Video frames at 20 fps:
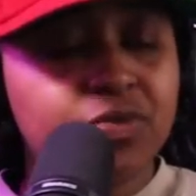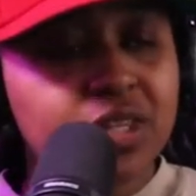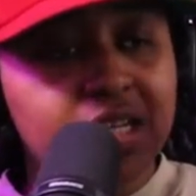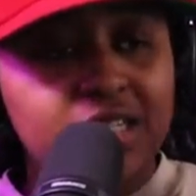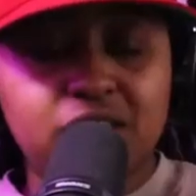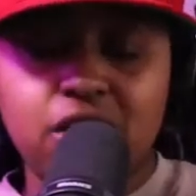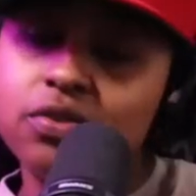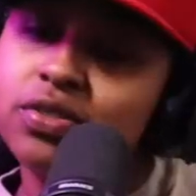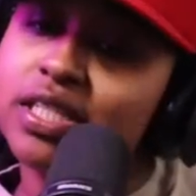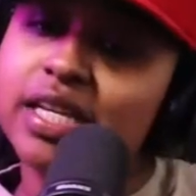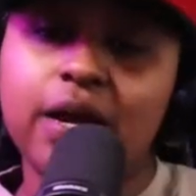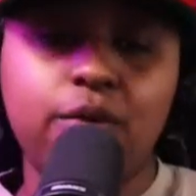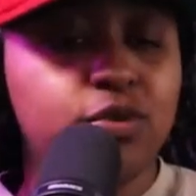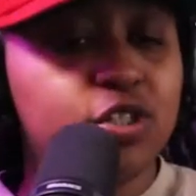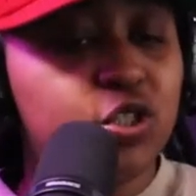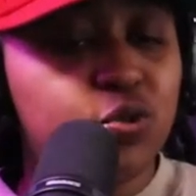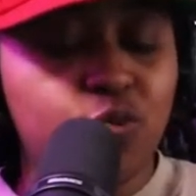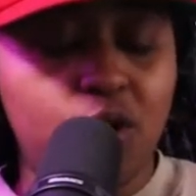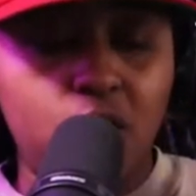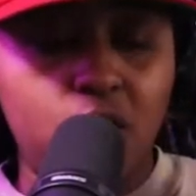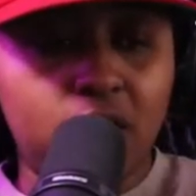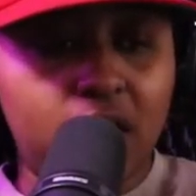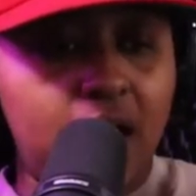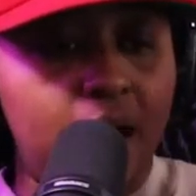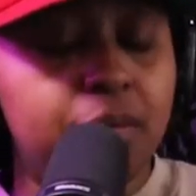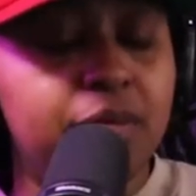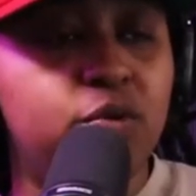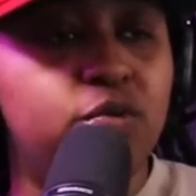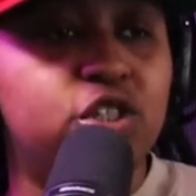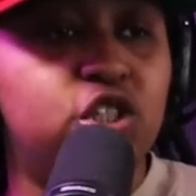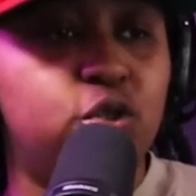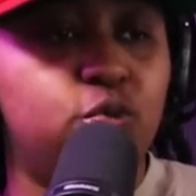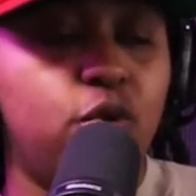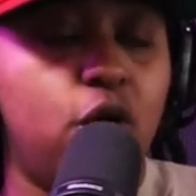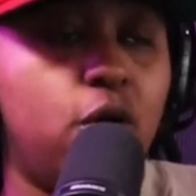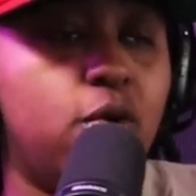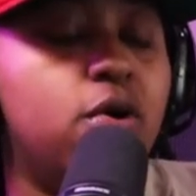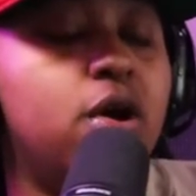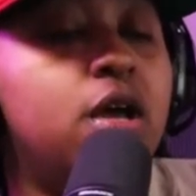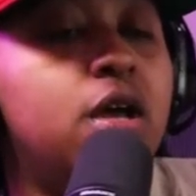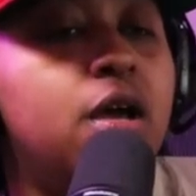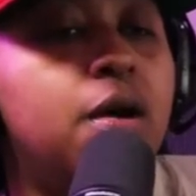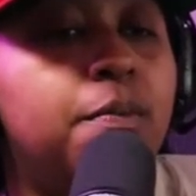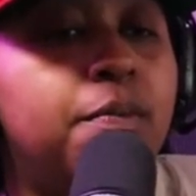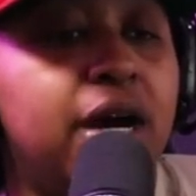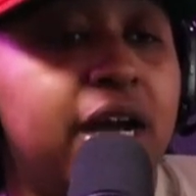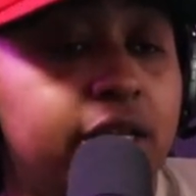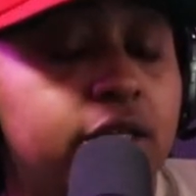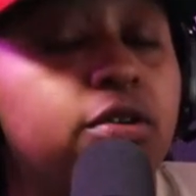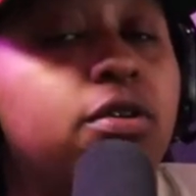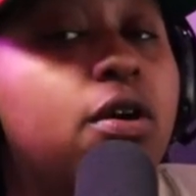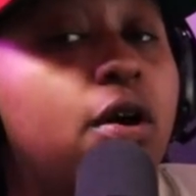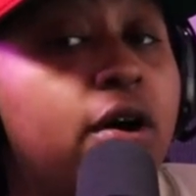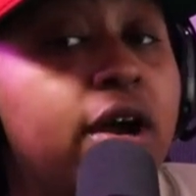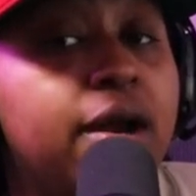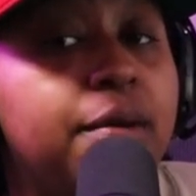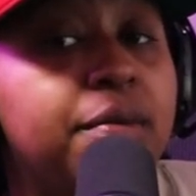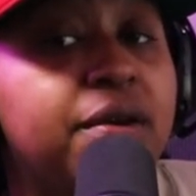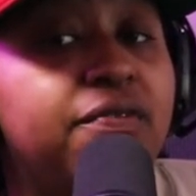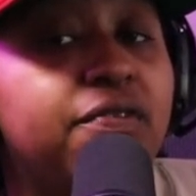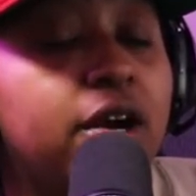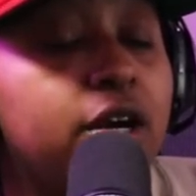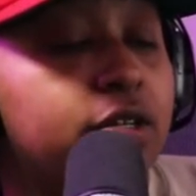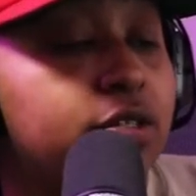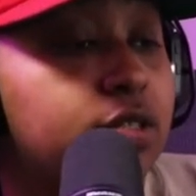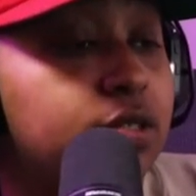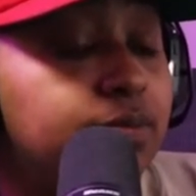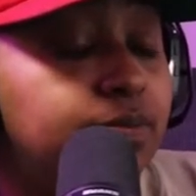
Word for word: So say what you want, call me what you want, but you gonna hear me first.